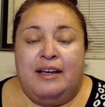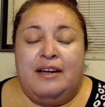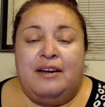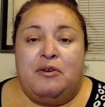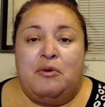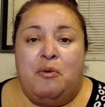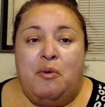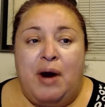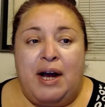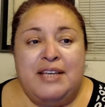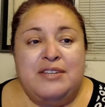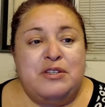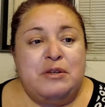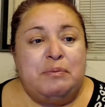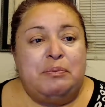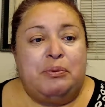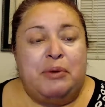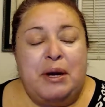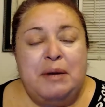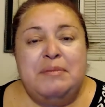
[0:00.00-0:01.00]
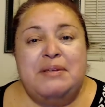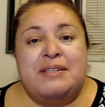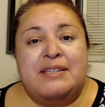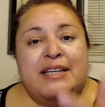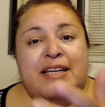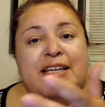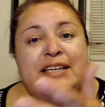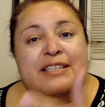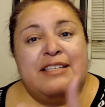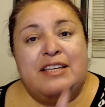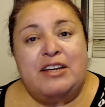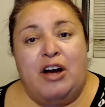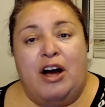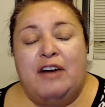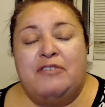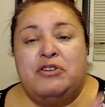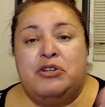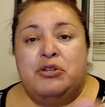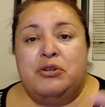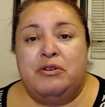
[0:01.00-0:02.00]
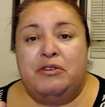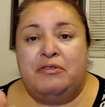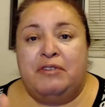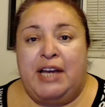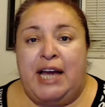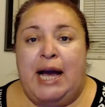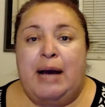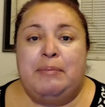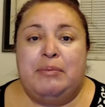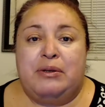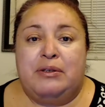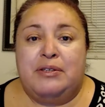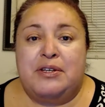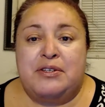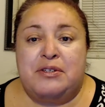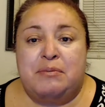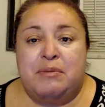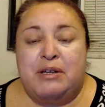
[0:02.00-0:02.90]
White supremacy is the offshoot of capitalism,